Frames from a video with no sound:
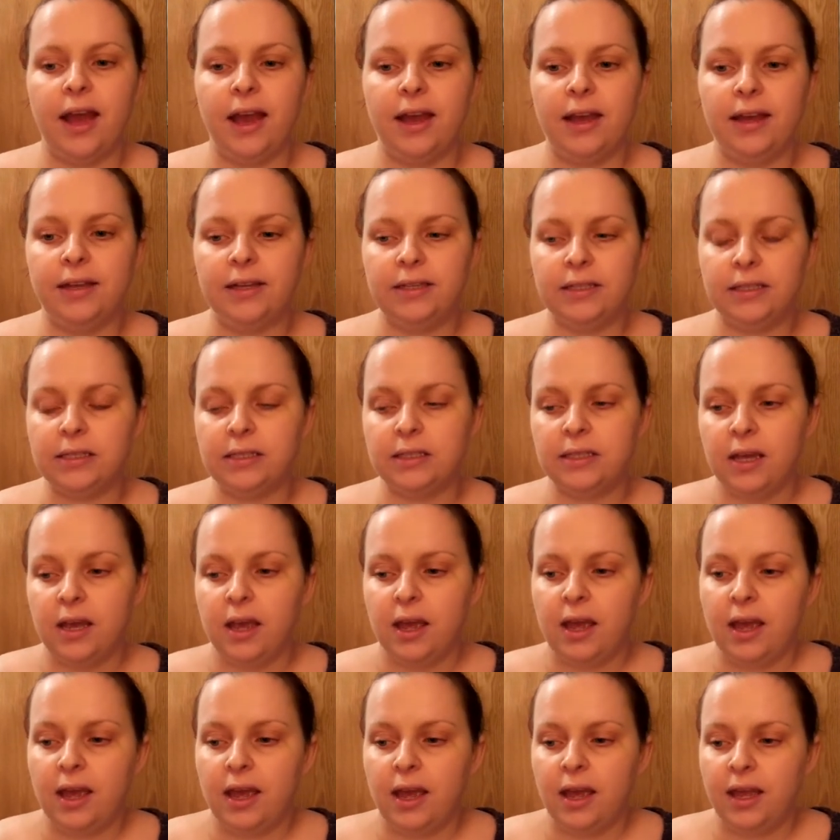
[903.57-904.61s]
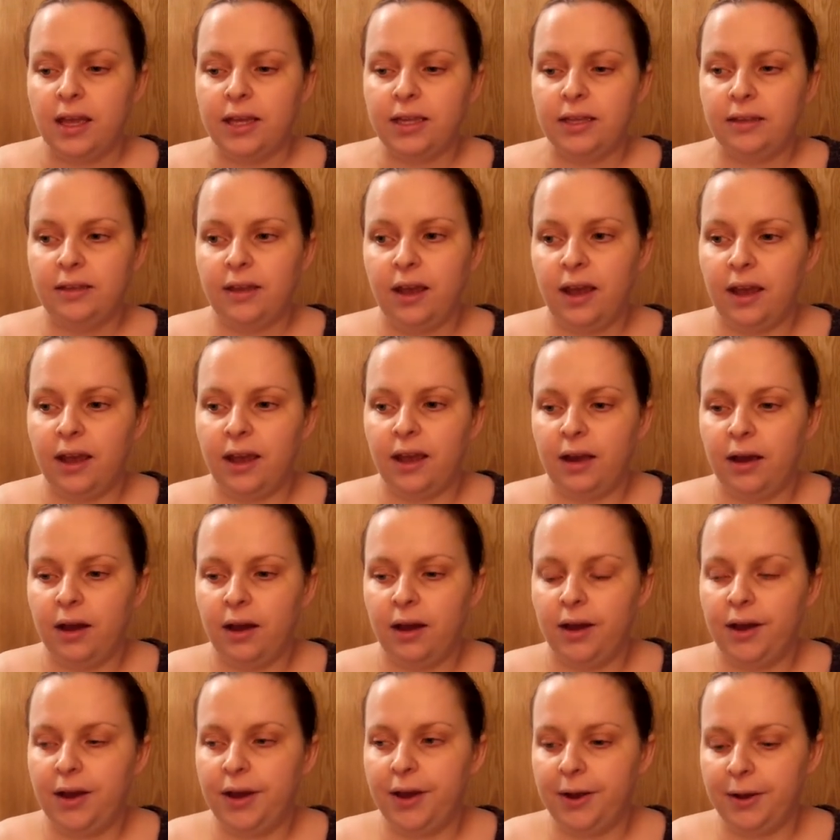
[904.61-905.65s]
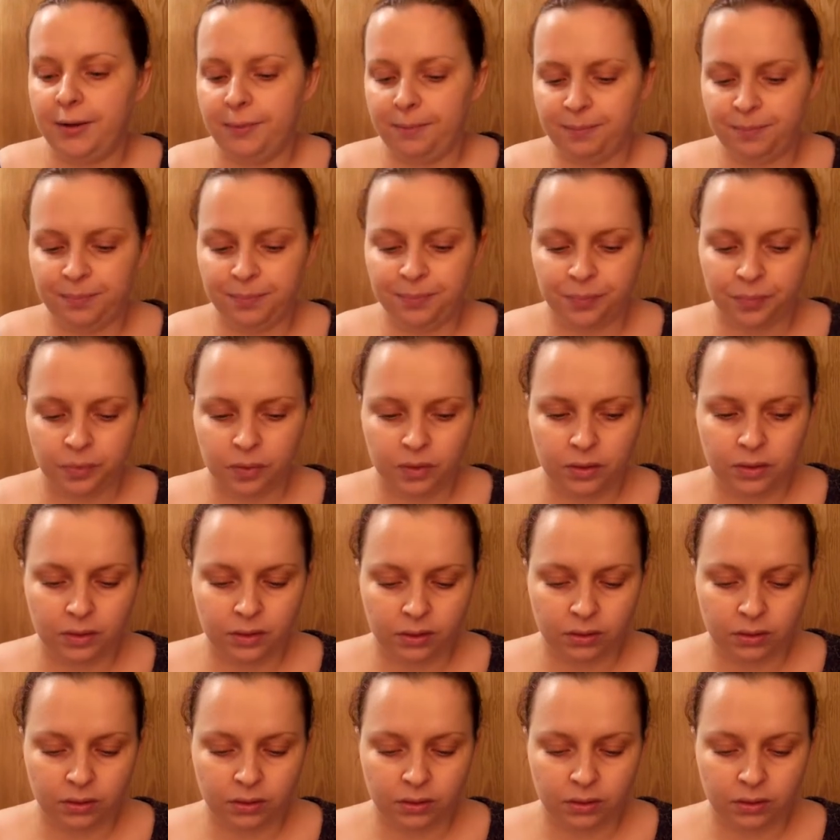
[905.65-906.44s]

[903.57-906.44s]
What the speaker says: And yeah, I